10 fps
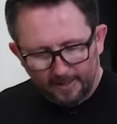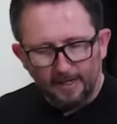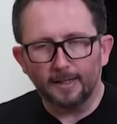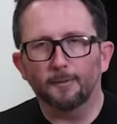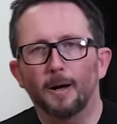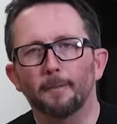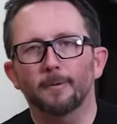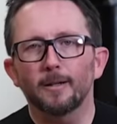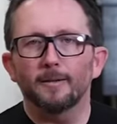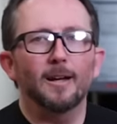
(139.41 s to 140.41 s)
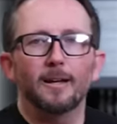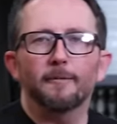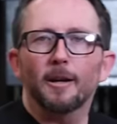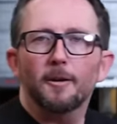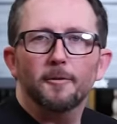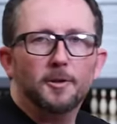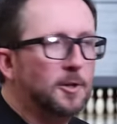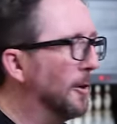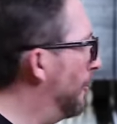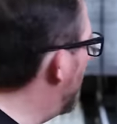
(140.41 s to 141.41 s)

not gonna wipe it, not even gonna do the shirt